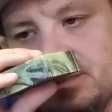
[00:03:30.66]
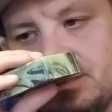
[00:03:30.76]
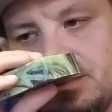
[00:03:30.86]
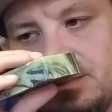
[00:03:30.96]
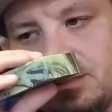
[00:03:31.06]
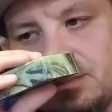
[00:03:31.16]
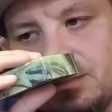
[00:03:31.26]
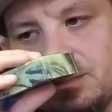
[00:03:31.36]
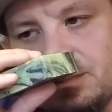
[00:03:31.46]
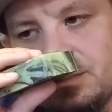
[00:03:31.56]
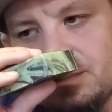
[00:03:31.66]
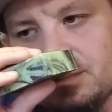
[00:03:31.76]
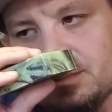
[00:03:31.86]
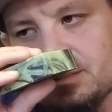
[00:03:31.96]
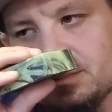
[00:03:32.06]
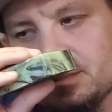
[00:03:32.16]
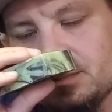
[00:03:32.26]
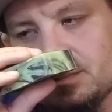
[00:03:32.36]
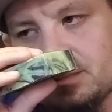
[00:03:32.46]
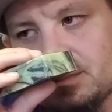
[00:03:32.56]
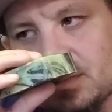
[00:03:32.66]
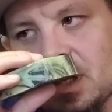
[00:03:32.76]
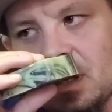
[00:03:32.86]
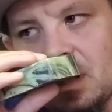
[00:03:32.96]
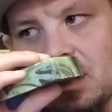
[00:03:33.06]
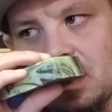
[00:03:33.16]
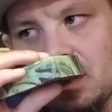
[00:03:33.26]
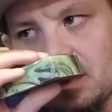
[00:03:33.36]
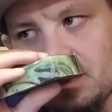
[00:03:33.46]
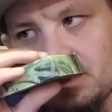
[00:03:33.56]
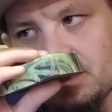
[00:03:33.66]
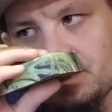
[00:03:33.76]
(silence)